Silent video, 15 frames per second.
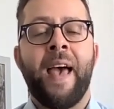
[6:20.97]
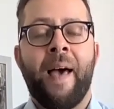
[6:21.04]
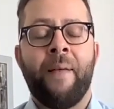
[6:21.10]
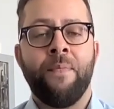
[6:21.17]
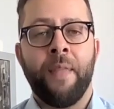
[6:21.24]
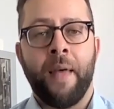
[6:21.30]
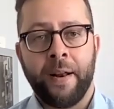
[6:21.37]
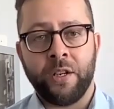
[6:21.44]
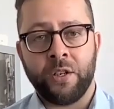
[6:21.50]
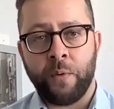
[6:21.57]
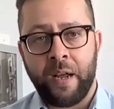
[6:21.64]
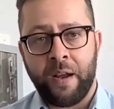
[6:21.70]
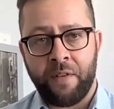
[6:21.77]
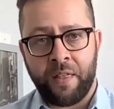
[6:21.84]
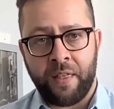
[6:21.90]
And that is
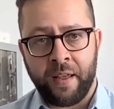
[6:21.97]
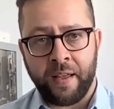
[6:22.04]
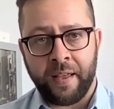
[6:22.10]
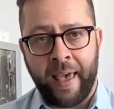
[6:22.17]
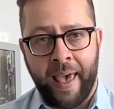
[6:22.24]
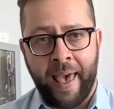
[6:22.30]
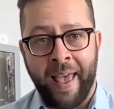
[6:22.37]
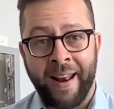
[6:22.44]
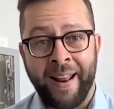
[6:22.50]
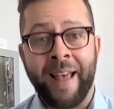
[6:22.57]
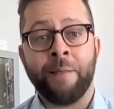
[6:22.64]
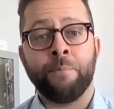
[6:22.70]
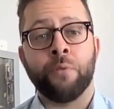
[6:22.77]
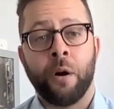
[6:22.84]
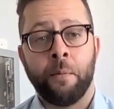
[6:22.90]
where everything can
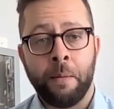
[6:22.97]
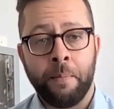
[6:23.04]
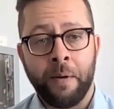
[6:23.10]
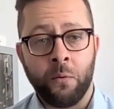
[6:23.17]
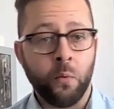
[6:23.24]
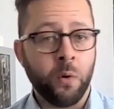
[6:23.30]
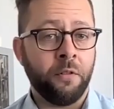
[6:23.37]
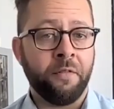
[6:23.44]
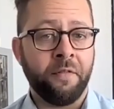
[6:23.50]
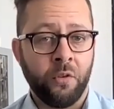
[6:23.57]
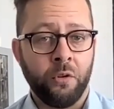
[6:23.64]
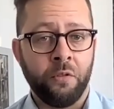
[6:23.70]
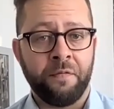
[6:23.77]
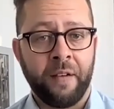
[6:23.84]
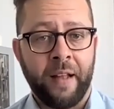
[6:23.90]
and probably will
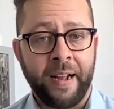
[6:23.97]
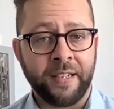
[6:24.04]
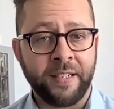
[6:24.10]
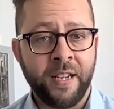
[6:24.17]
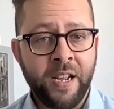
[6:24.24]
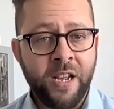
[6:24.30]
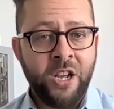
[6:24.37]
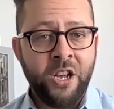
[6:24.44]
fall flat.